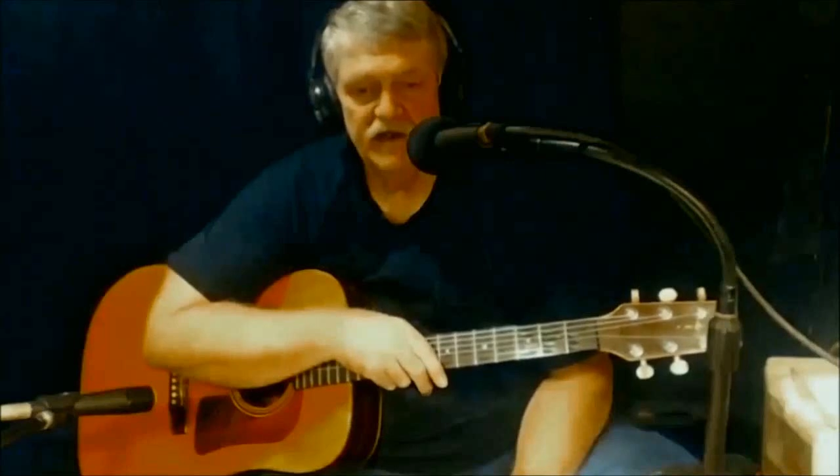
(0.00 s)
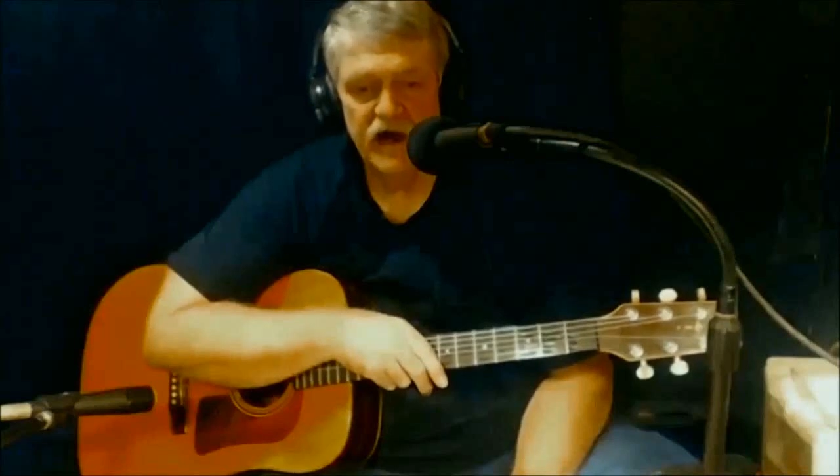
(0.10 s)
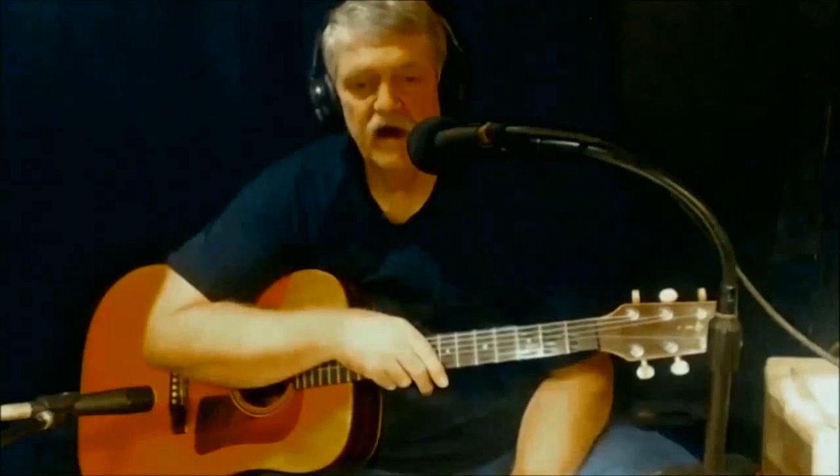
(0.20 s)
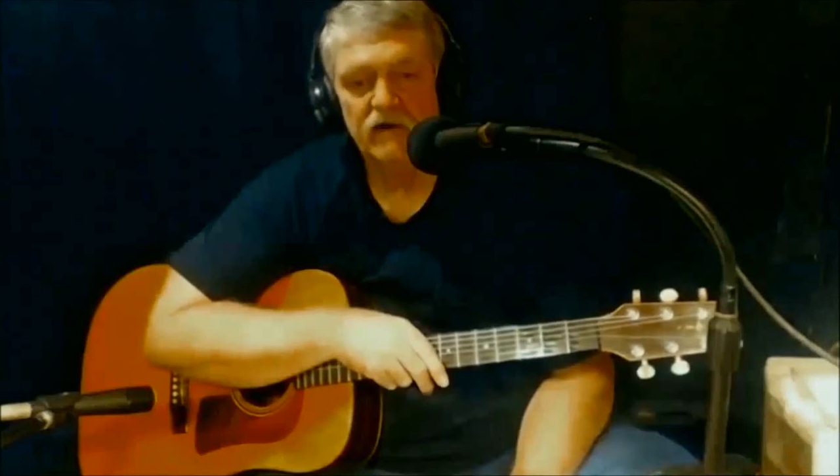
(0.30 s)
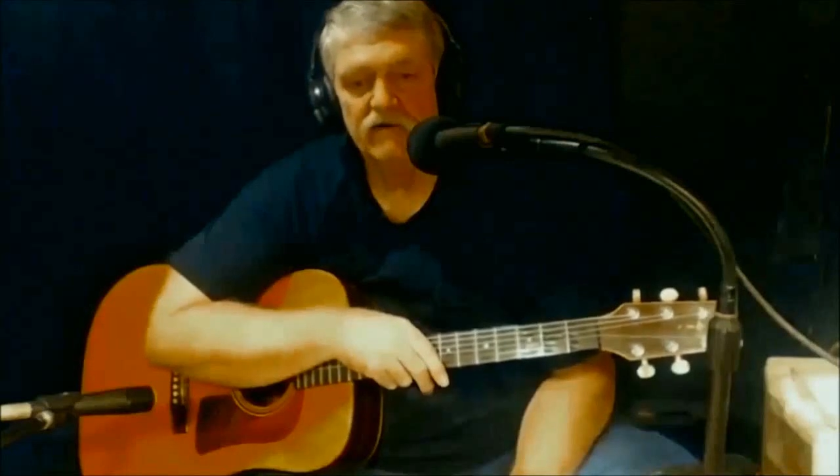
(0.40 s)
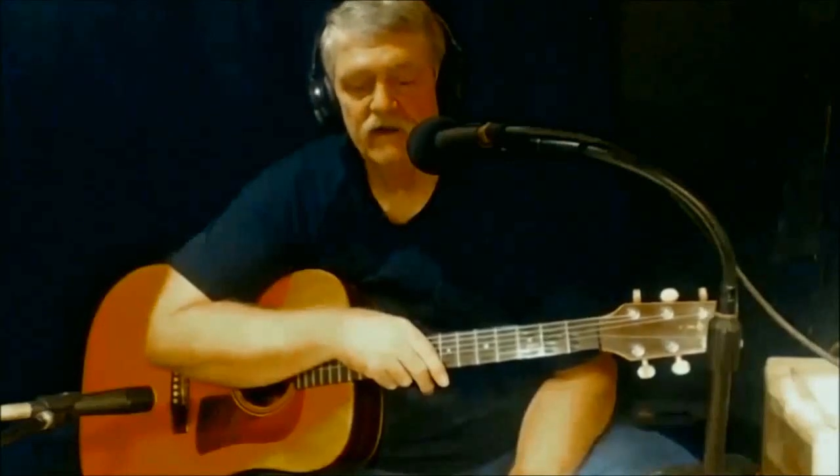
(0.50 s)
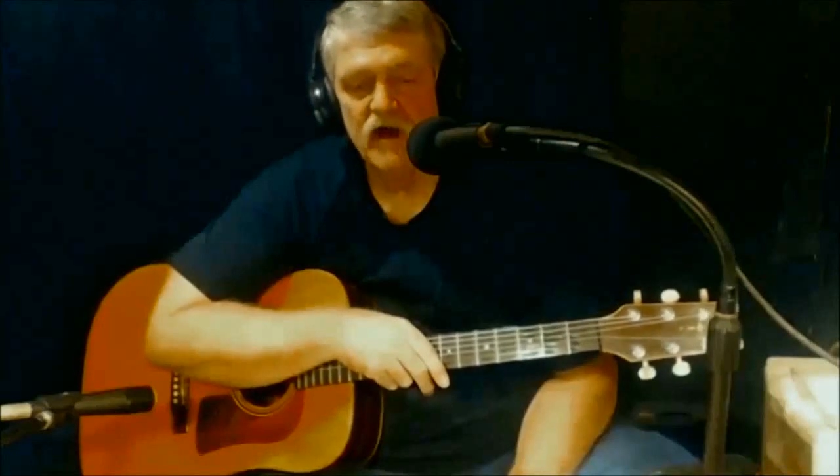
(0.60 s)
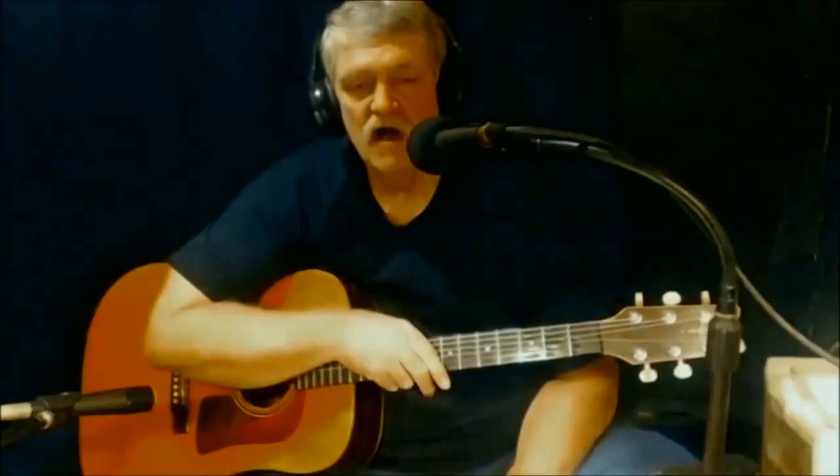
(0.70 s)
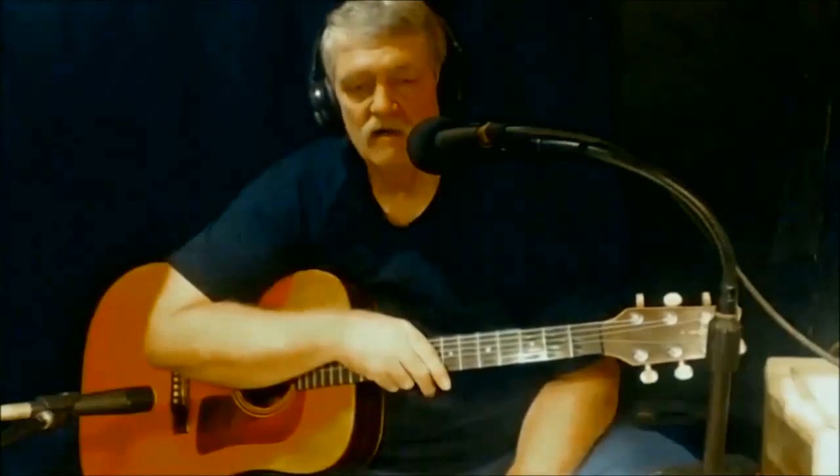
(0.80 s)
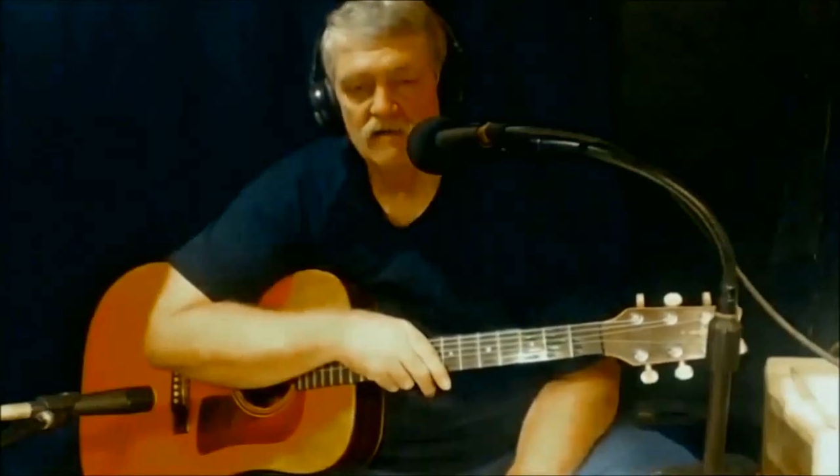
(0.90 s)

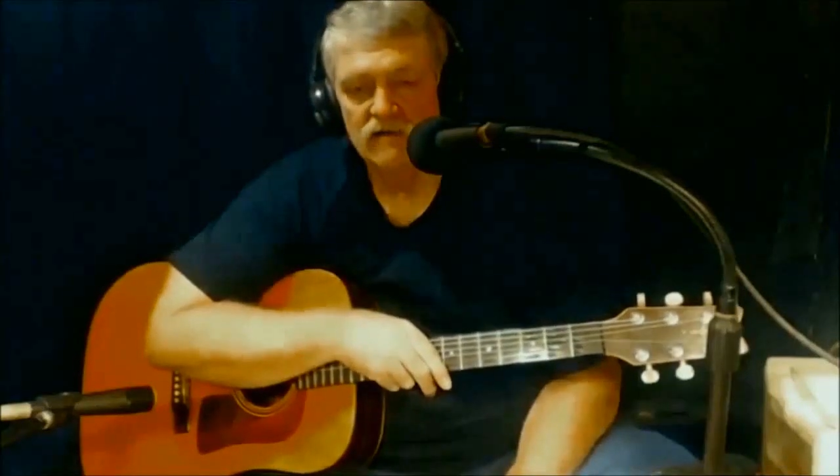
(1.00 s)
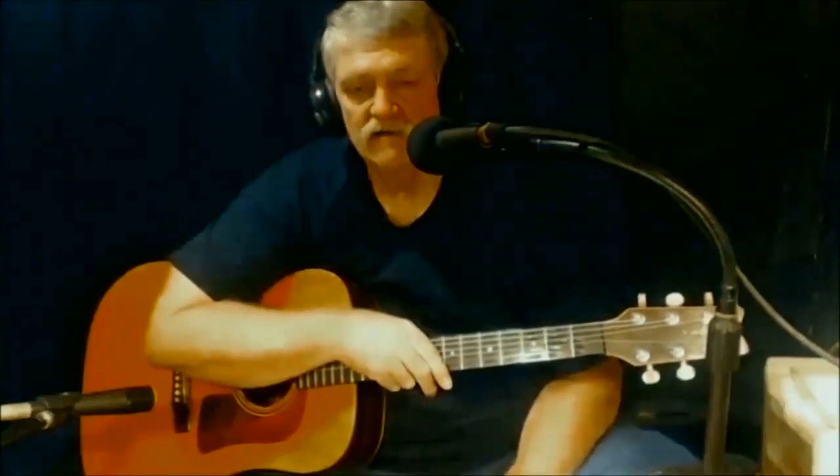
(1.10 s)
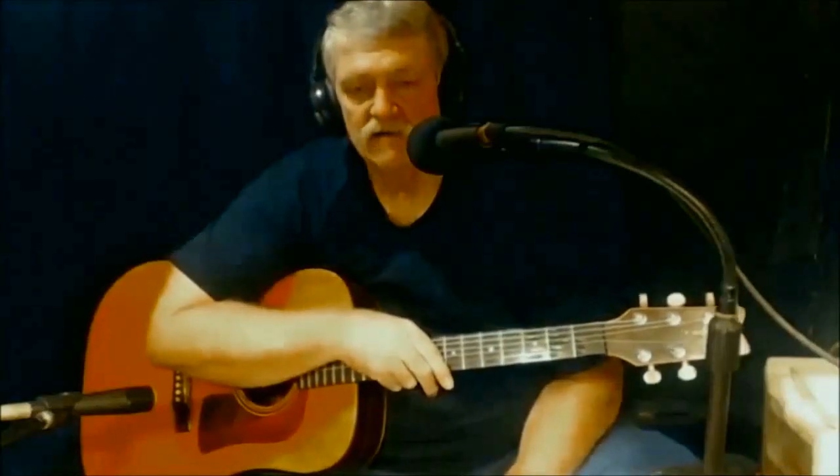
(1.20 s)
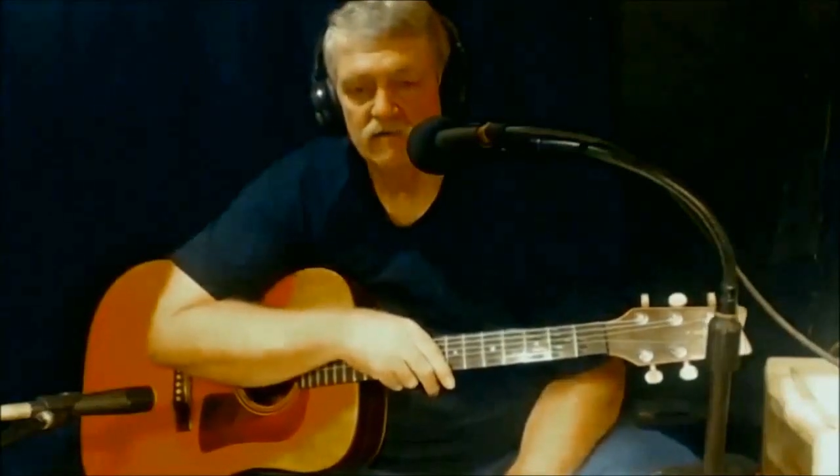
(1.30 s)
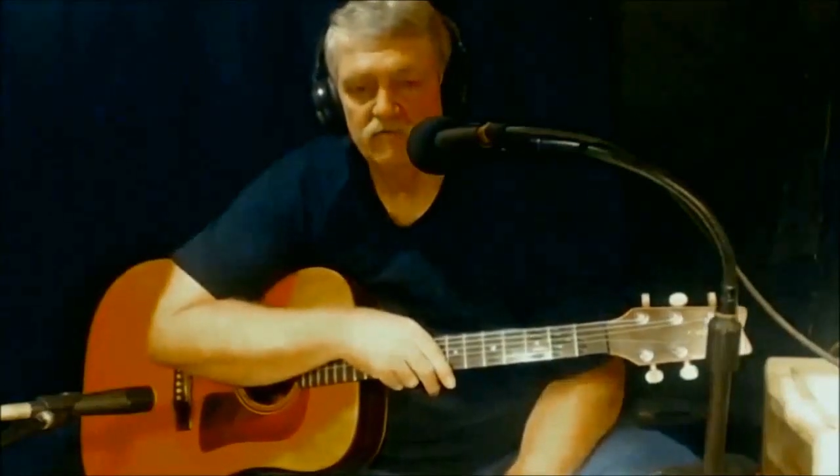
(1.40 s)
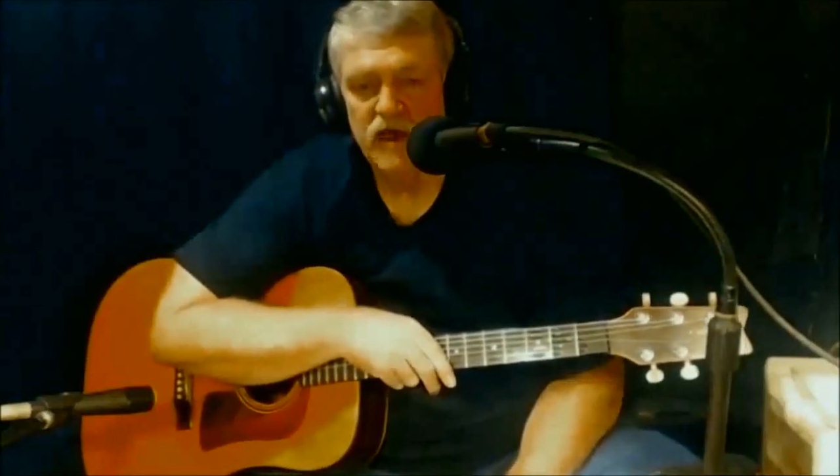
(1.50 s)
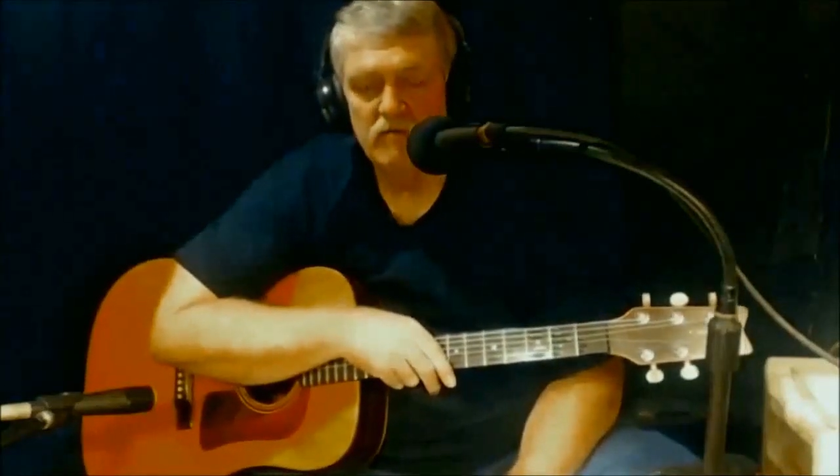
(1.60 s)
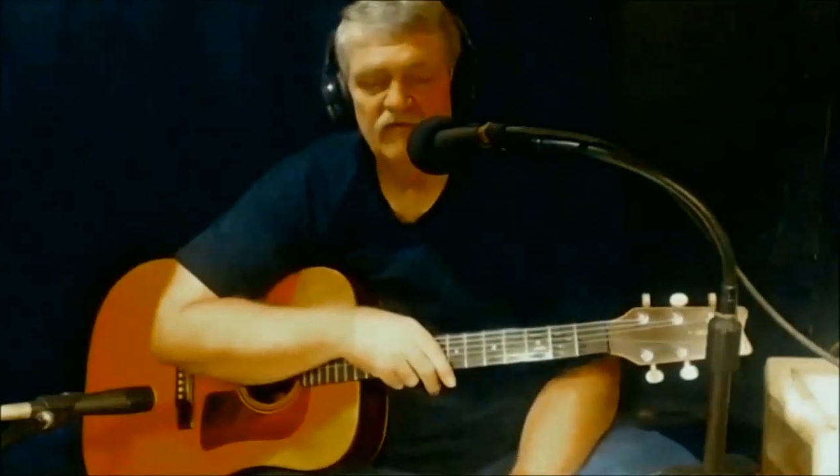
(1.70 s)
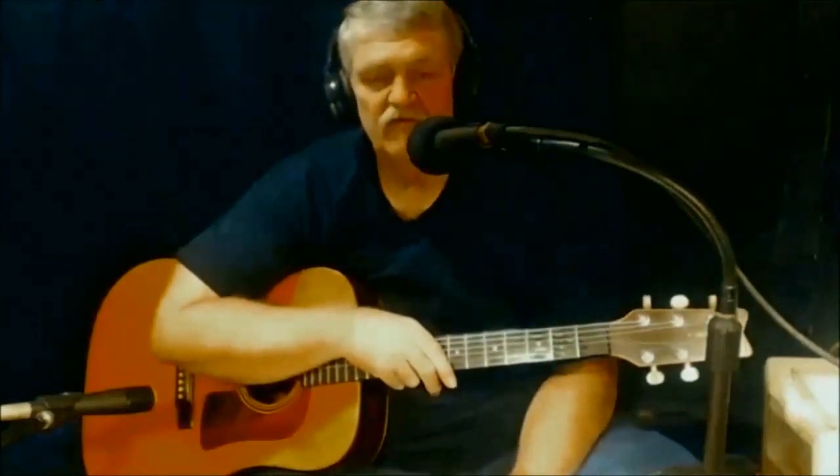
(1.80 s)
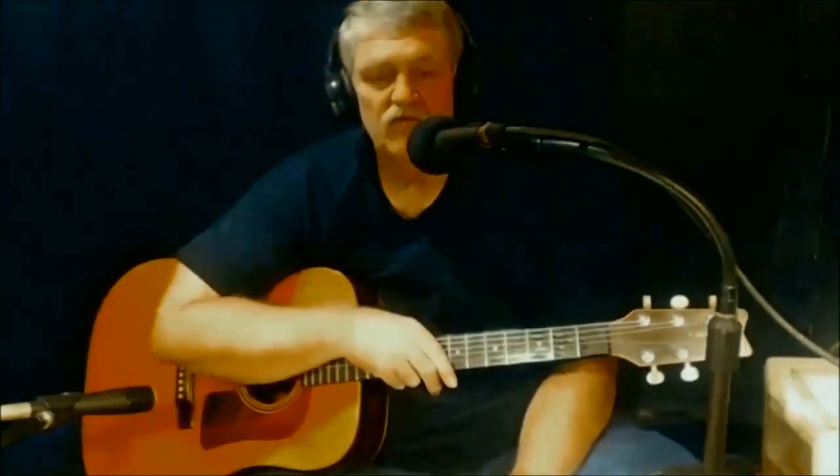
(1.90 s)
$100 or maybe even